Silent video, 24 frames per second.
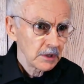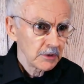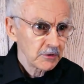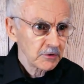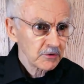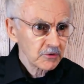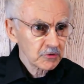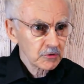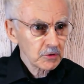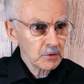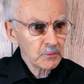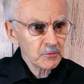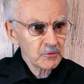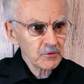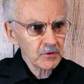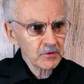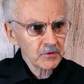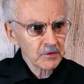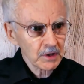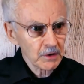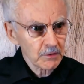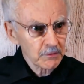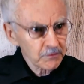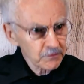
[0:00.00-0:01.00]
The
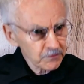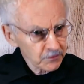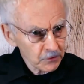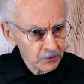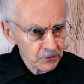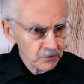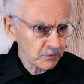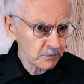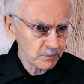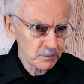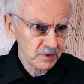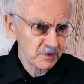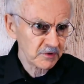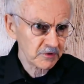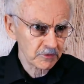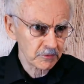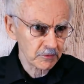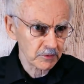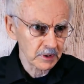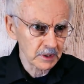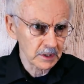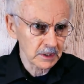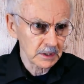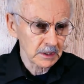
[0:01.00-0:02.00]
Scriptures are full of
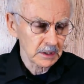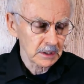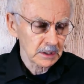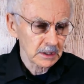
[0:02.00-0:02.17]
mystery.